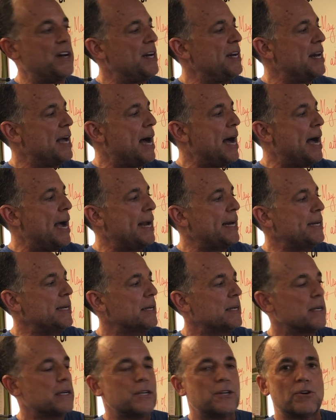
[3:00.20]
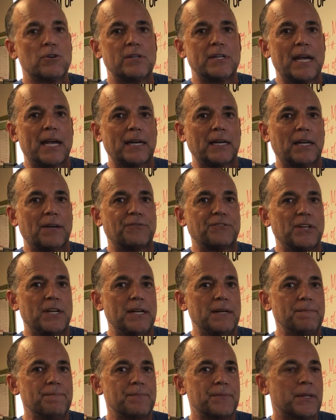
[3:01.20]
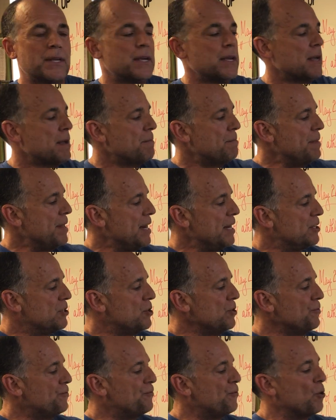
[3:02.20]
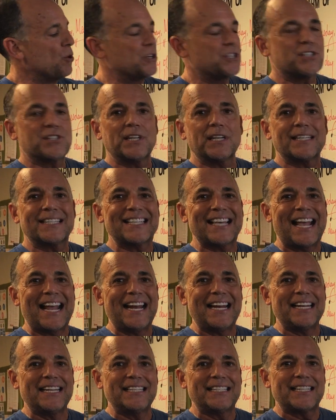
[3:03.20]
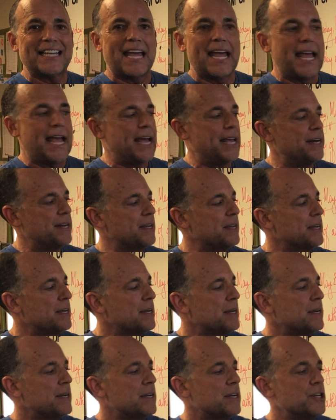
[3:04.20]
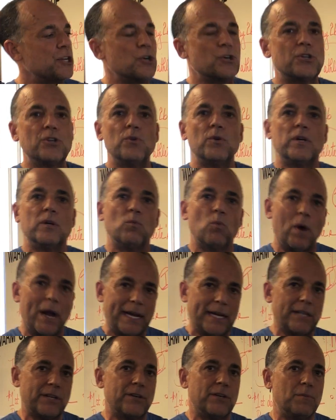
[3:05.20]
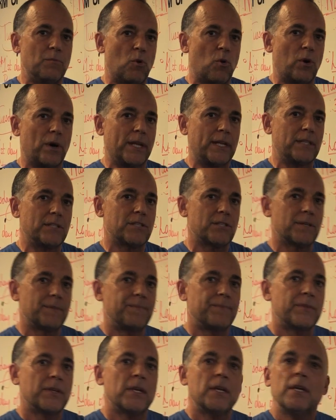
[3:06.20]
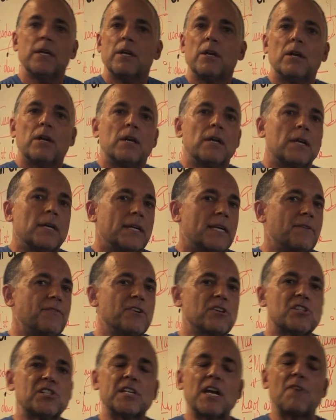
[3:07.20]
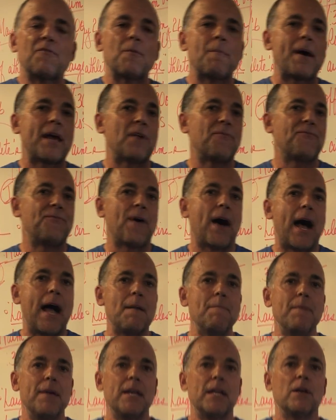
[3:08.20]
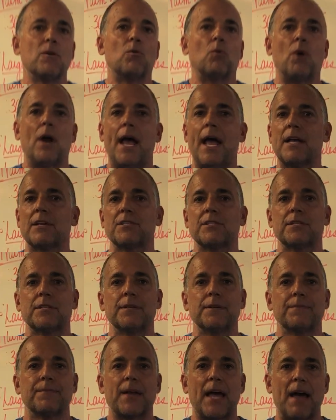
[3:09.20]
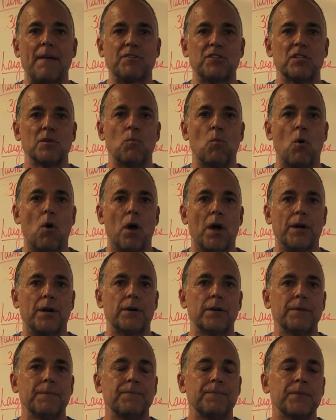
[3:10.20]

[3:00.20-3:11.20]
and 9, you're deadlifting. Minute 2, 4, 6, 8, and 10, you're doing weighted good mornings. Give yourself about a 5-minute rest, have some water,